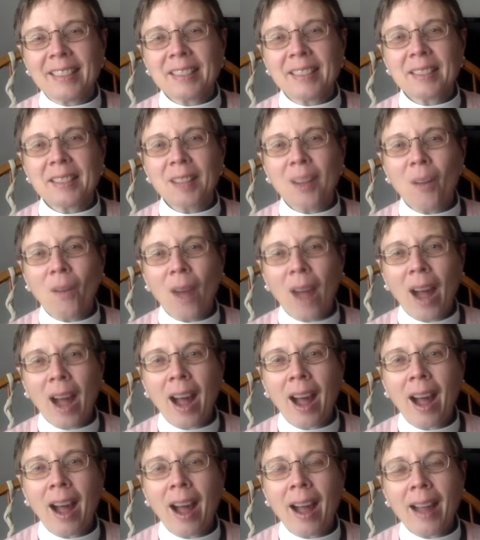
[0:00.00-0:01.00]
So
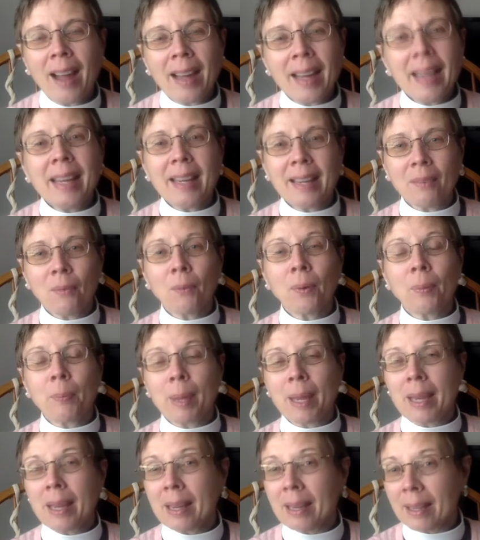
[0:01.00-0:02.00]
I will
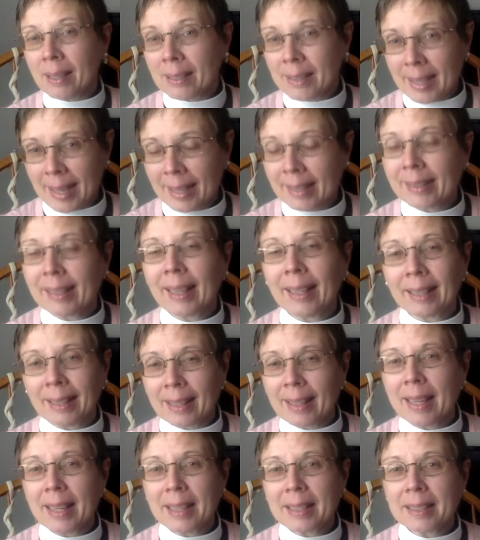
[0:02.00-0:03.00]
be attending
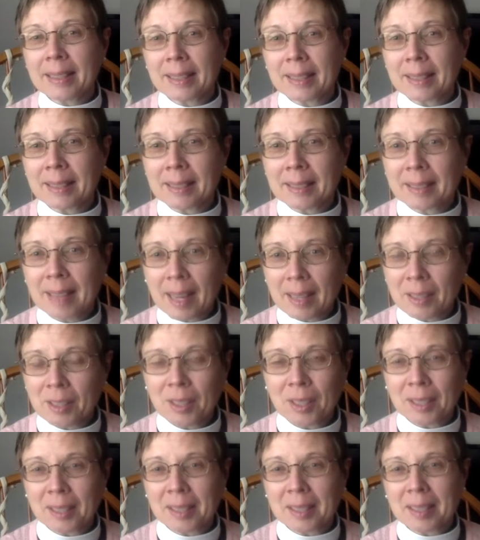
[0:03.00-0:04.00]
these
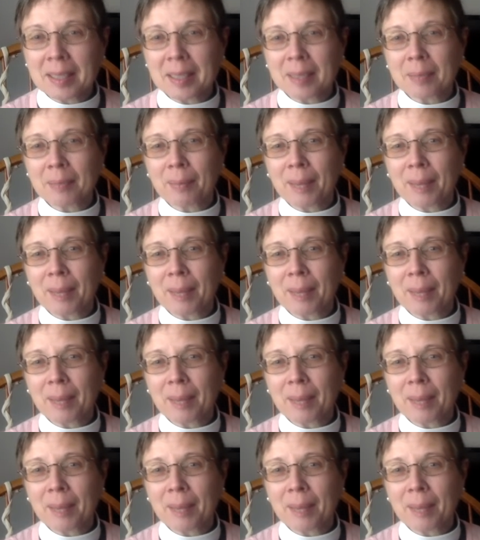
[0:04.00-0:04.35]
sessions